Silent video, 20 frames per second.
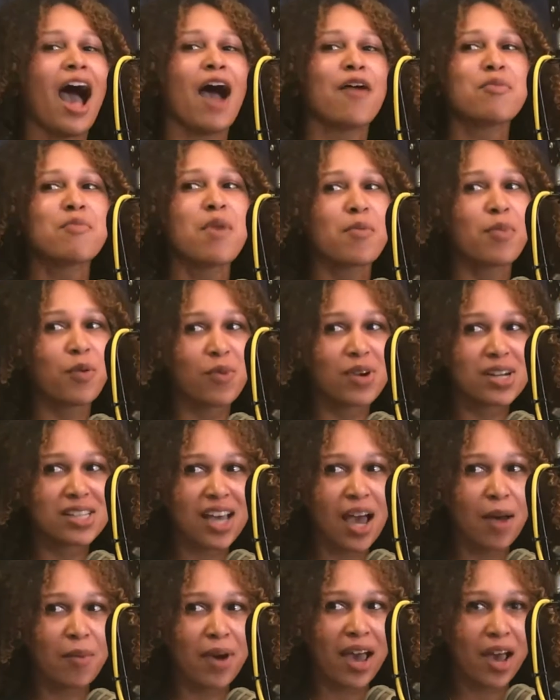I remember one
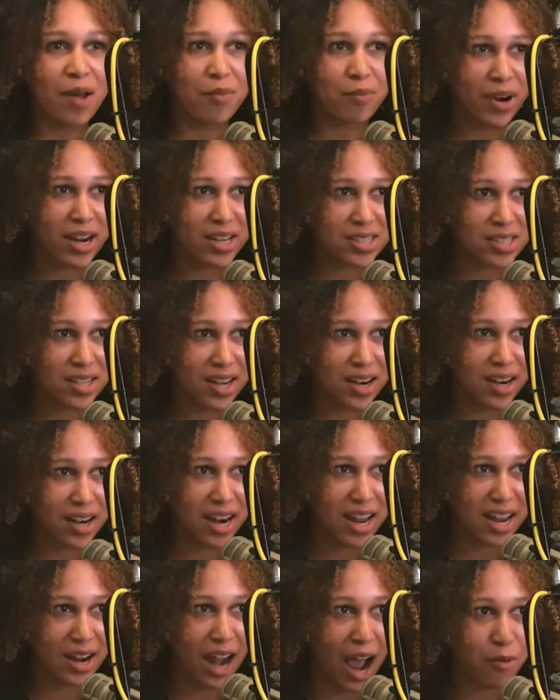time I had pressed hair
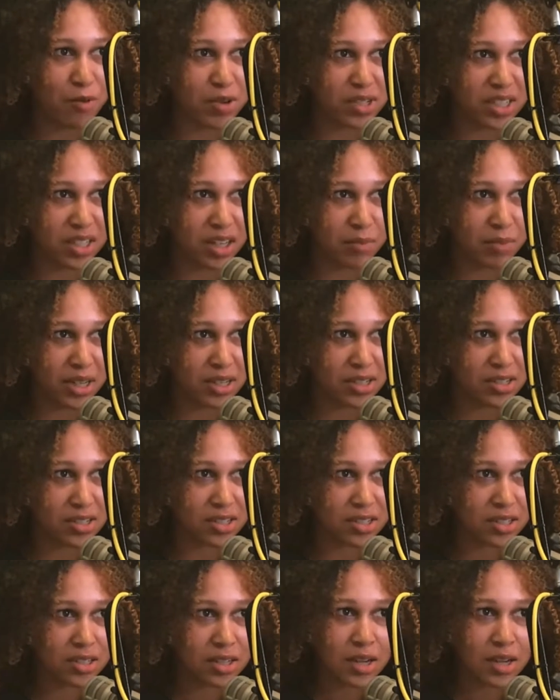and I went to the beach.